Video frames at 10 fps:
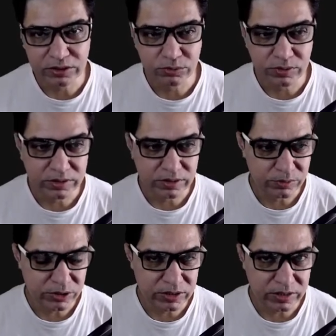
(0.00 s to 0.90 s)
wherein
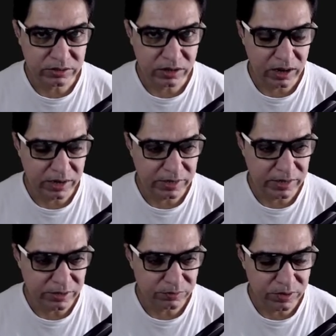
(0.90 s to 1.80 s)
which there is a high
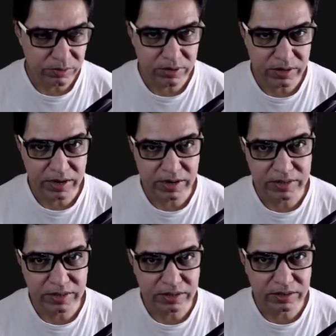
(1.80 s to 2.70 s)
grade fever and
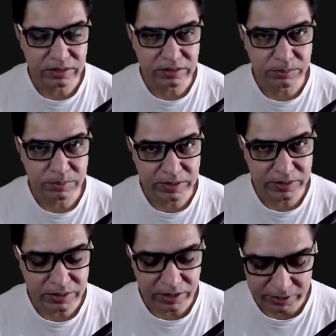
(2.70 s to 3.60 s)
there is bloody
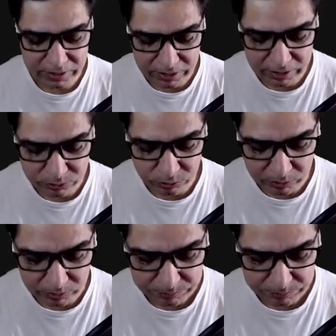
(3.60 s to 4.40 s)
diarrhea as well.